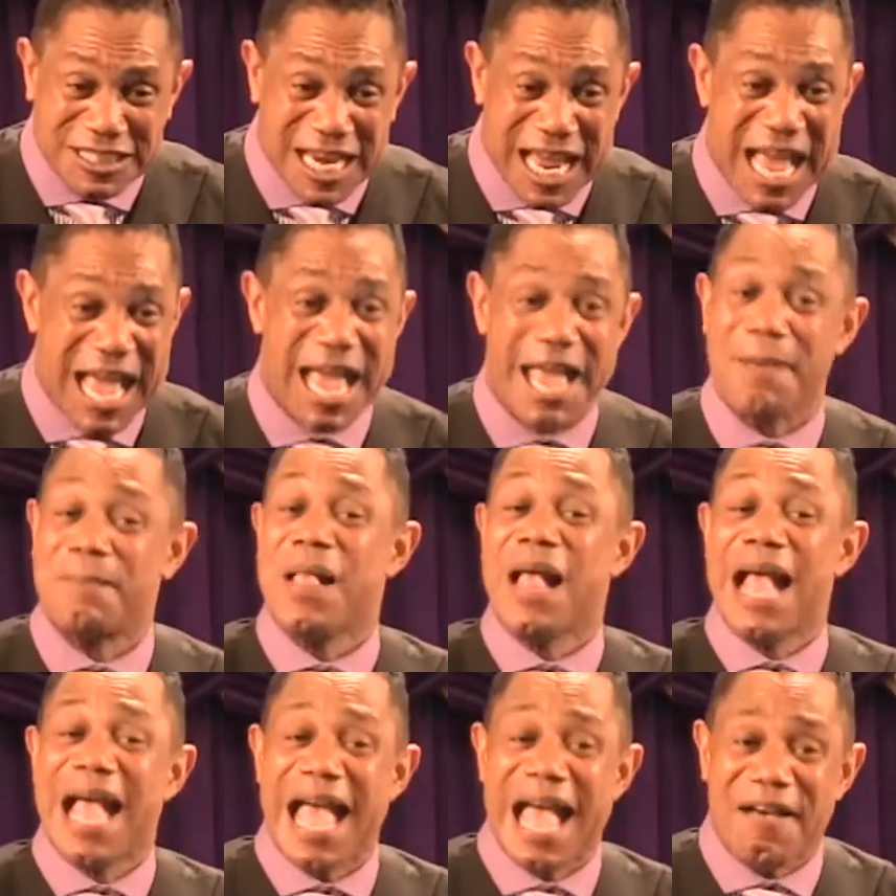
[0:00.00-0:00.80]
time,
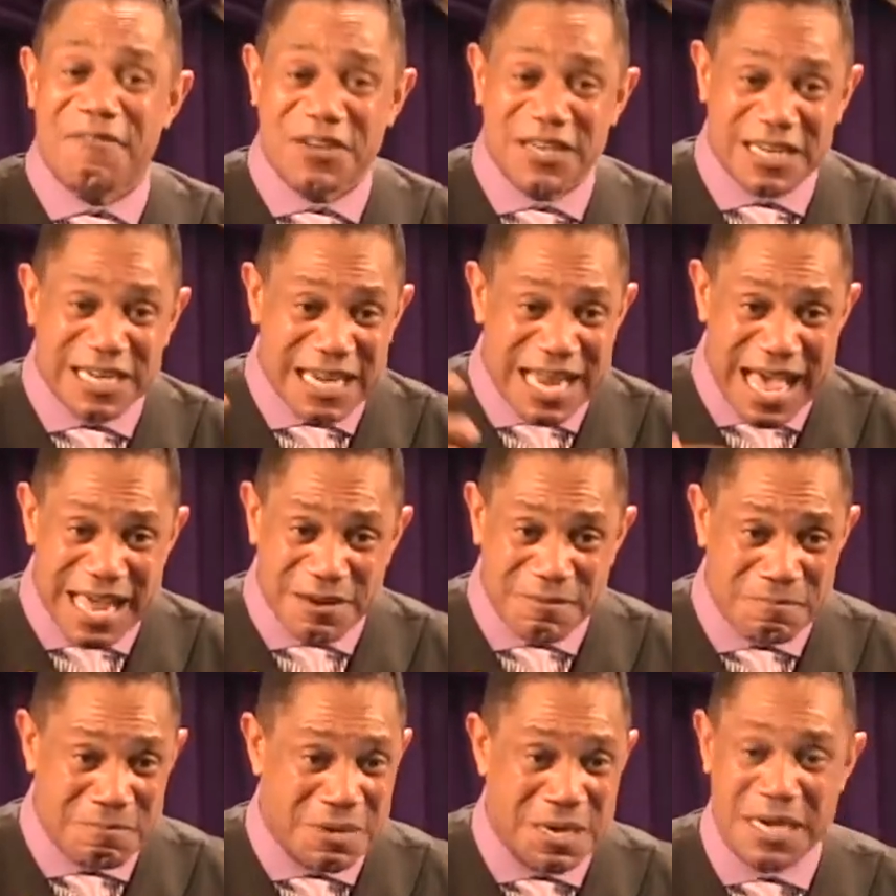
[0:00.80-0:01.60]
having a
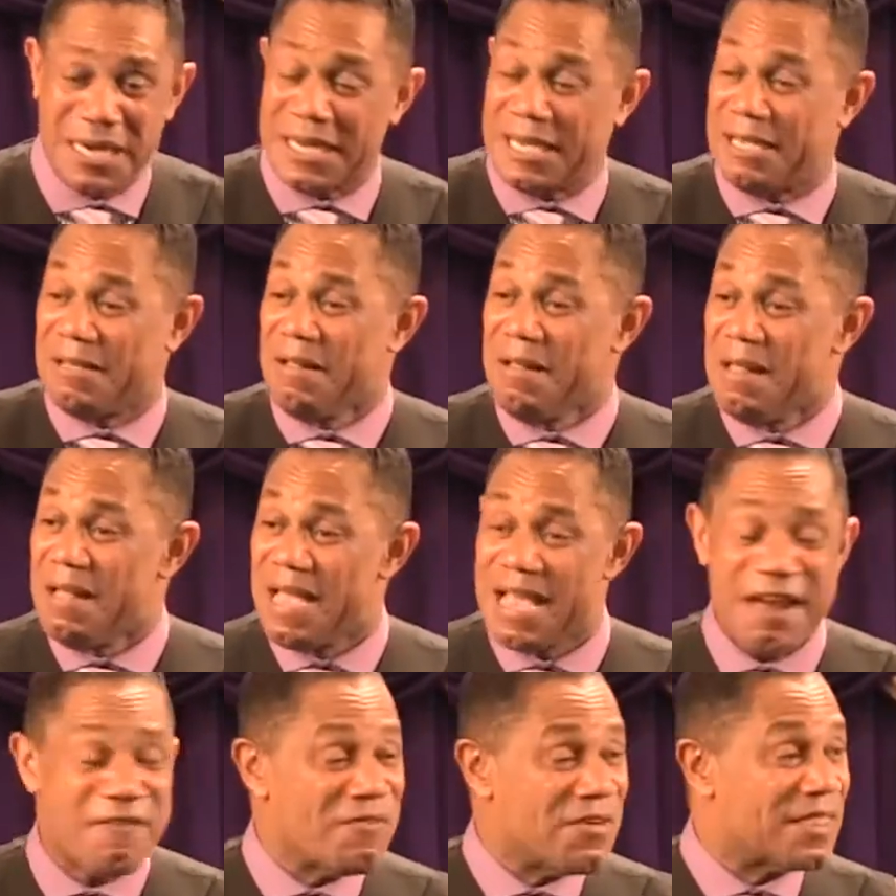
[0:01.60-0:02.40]
lot of money.
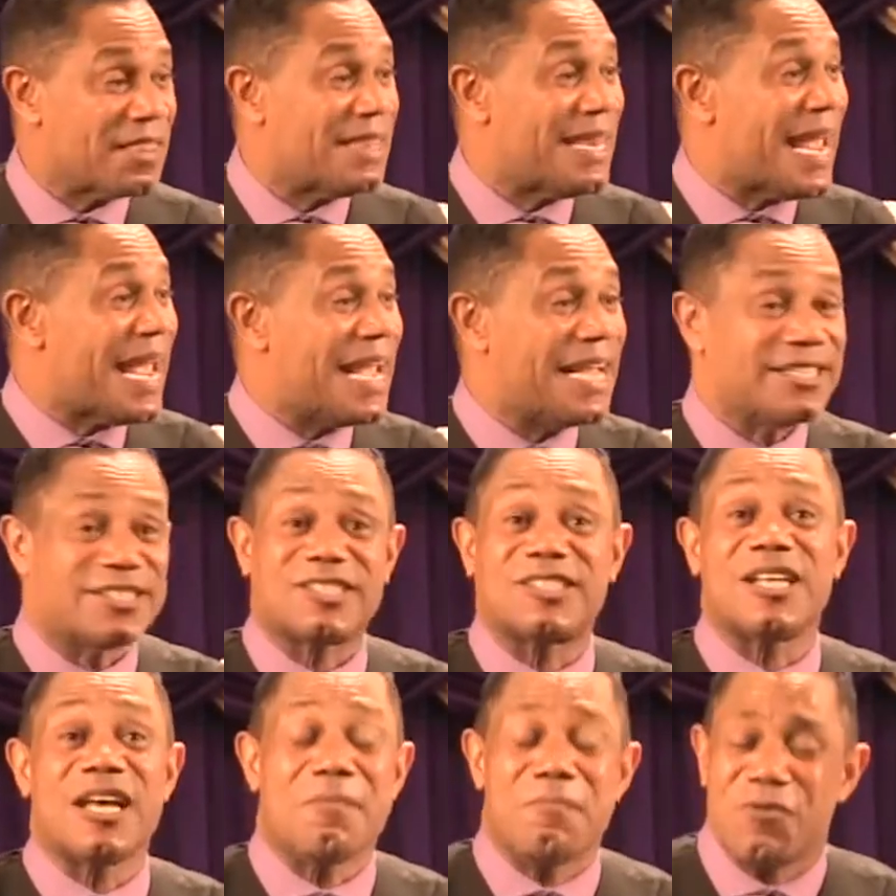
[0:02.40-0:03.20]
Every day is
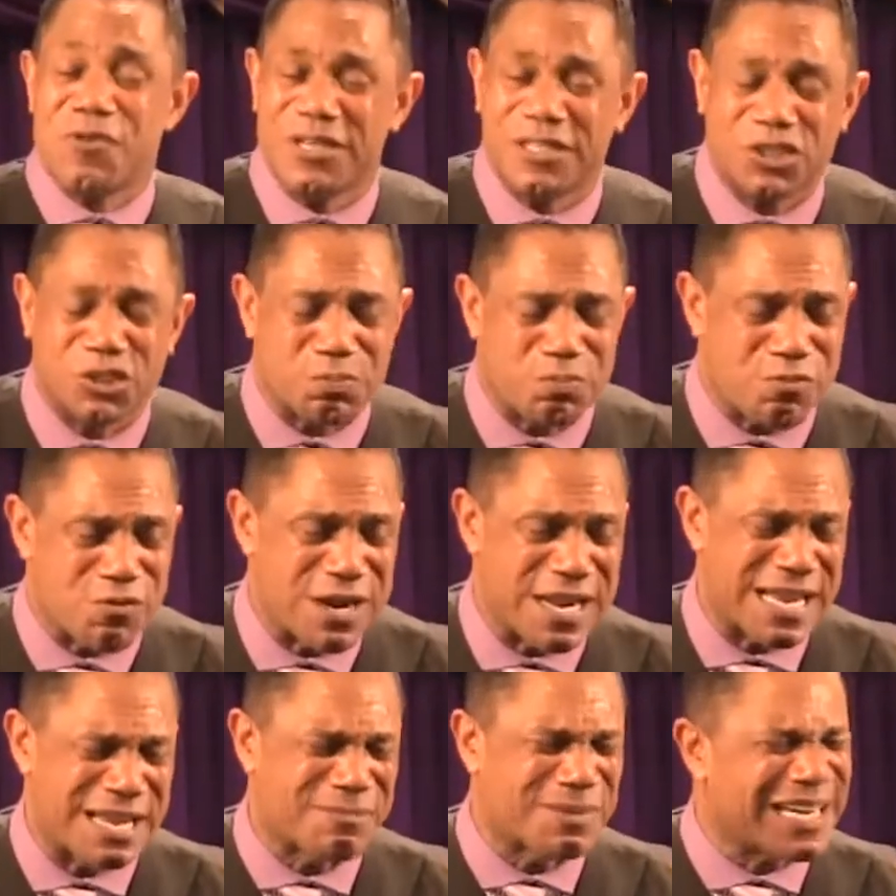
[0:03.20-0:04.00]
summer and
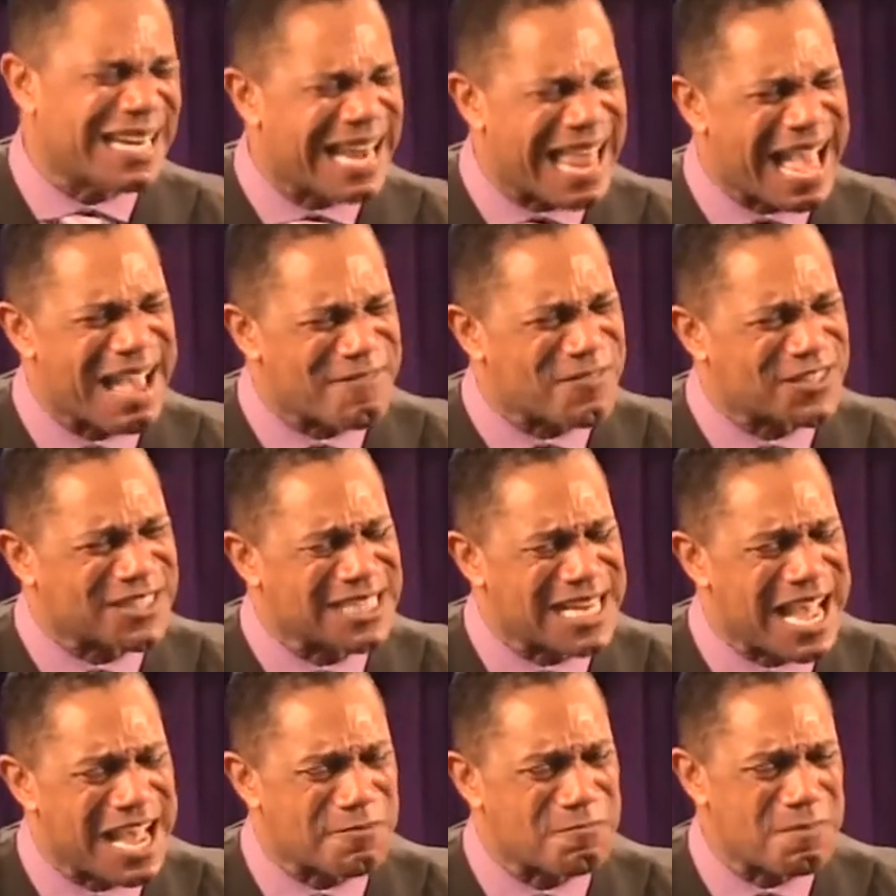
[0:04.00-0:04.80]
spring, but life
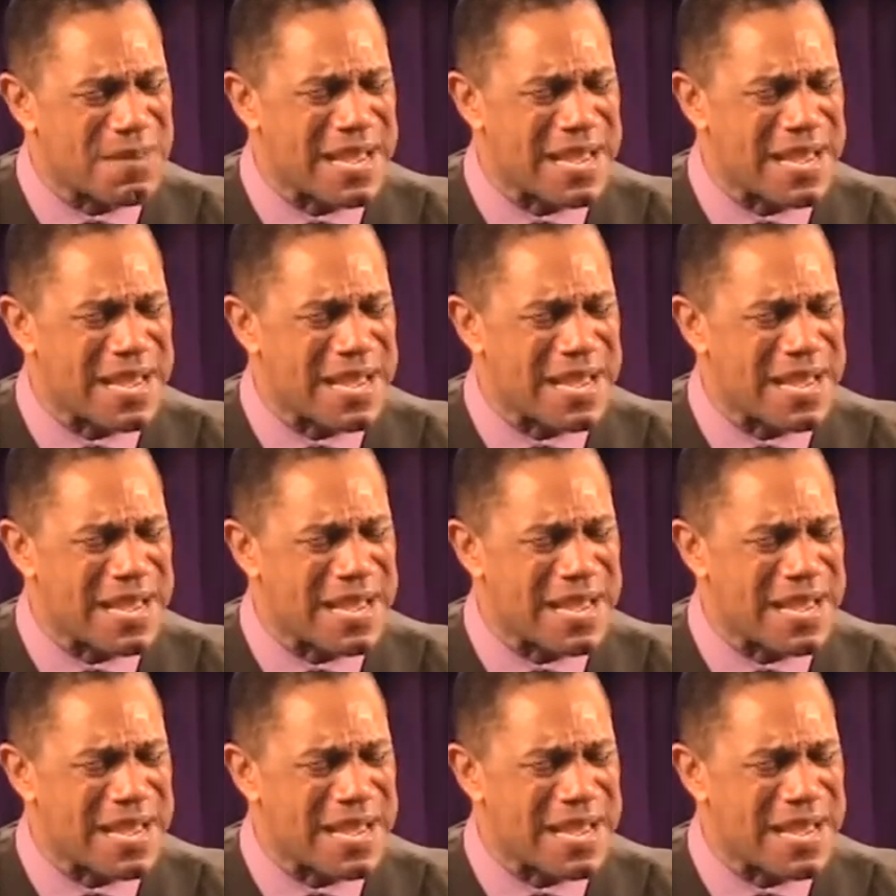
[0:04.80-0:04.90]
is not